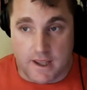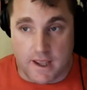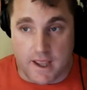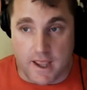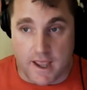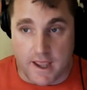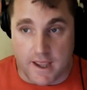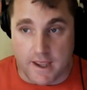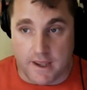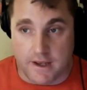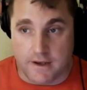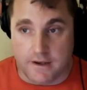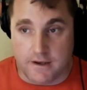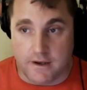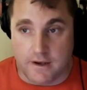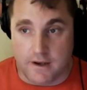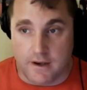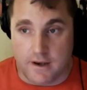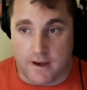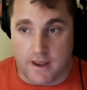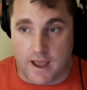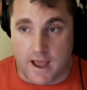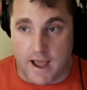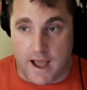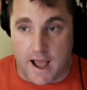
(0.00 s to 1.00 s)
And
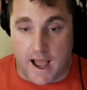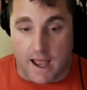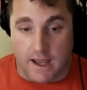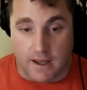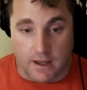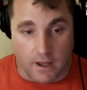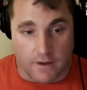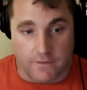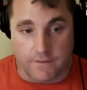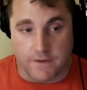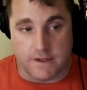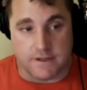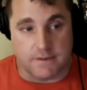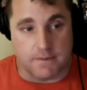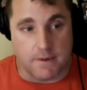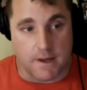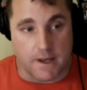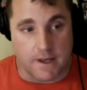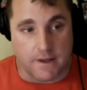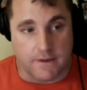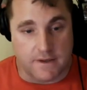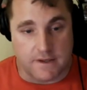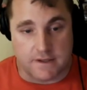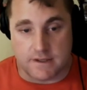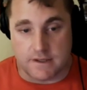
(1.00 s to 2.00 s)
I love this,
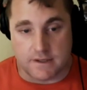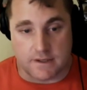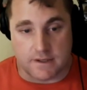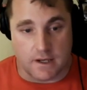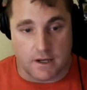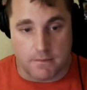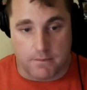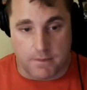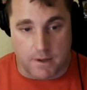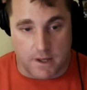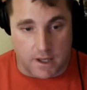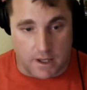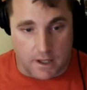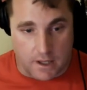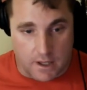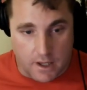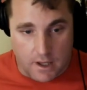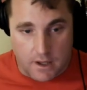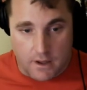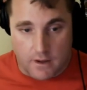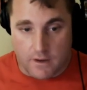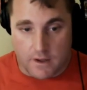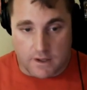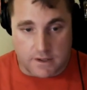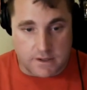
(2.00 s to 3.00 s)
man. This is going
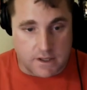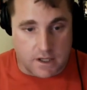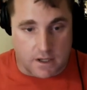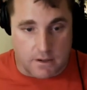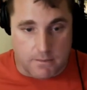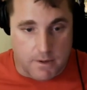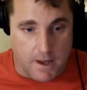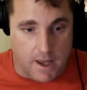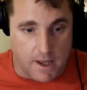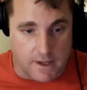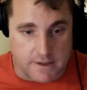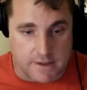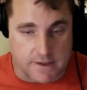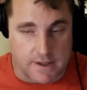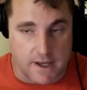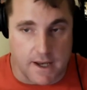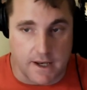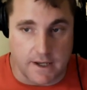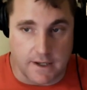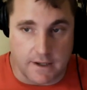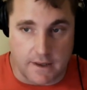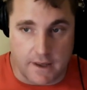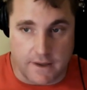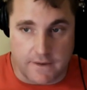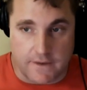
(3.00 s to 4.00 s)
to be
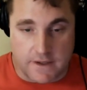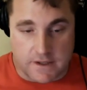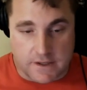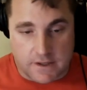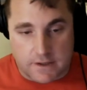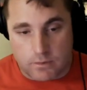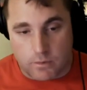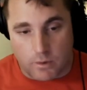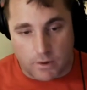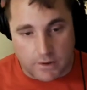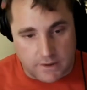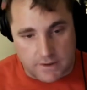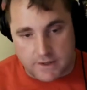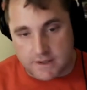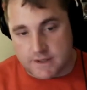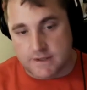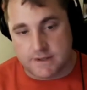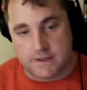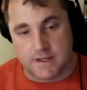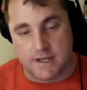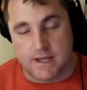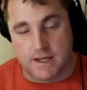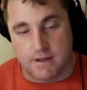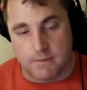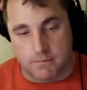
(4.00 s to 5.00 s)
outstanding. Like, this is what this
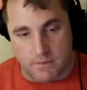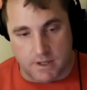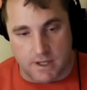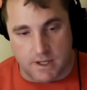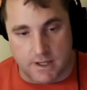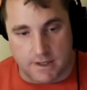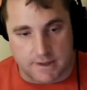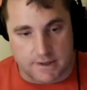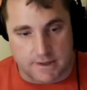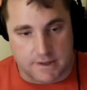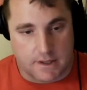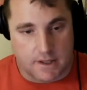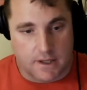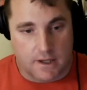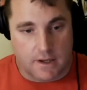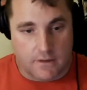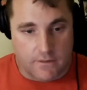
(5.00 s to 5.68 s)
team needs.